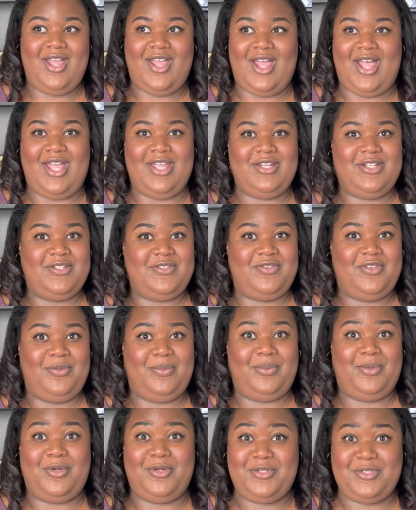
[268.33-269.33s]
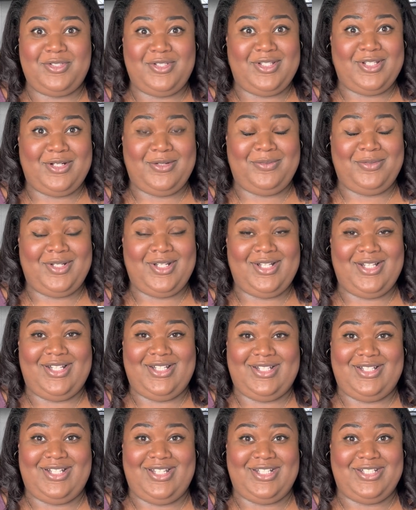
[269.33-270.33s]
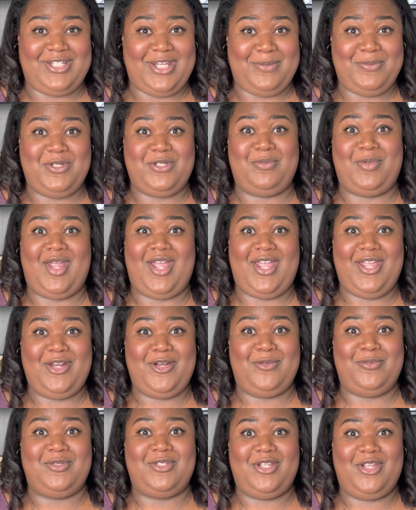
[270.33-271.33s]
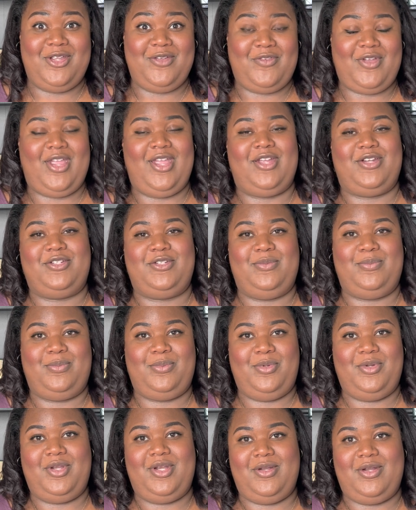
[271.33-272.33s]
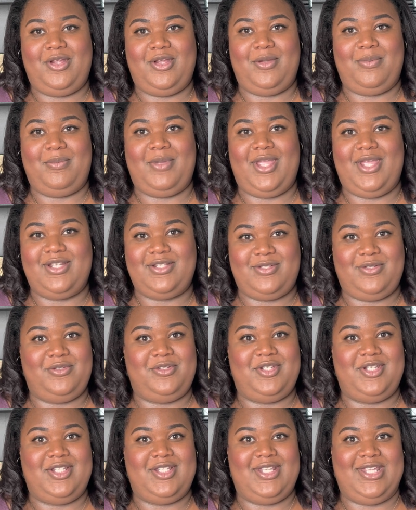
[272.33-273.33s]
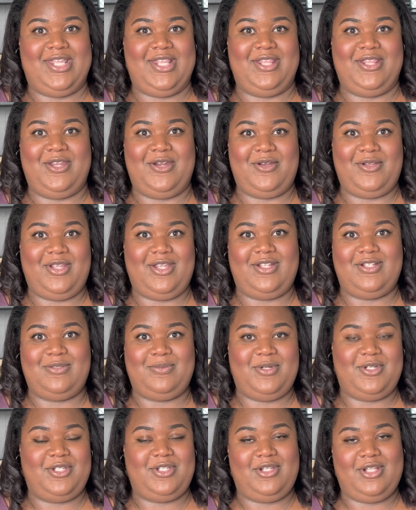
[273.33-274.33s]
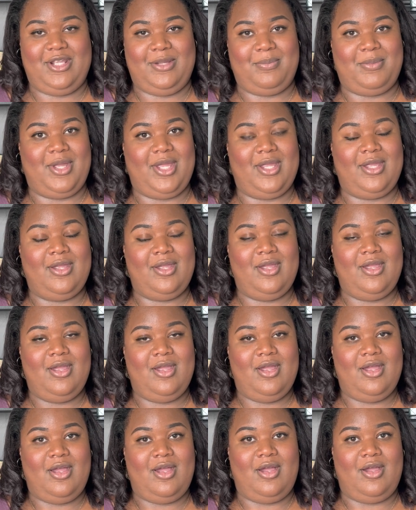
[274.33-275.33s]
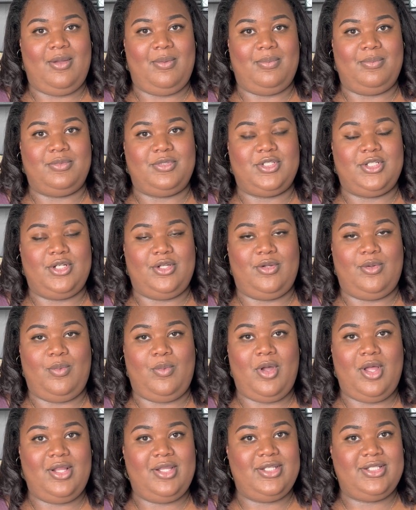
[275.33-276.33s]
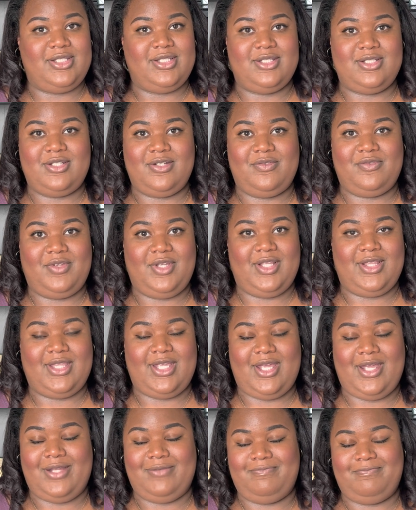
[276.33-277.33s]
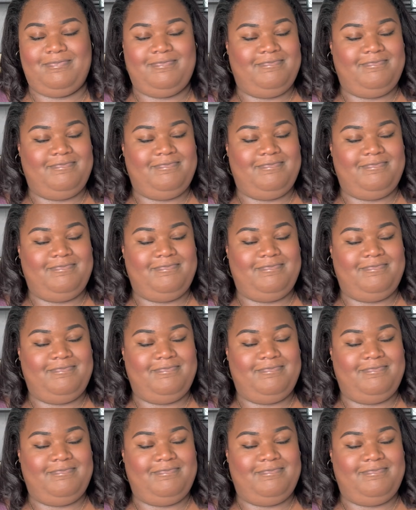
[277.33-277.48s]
I just felt personally that it would like damage my items if I actually put my SLGs in there, like especially like my Chanel wallets and stuff like that.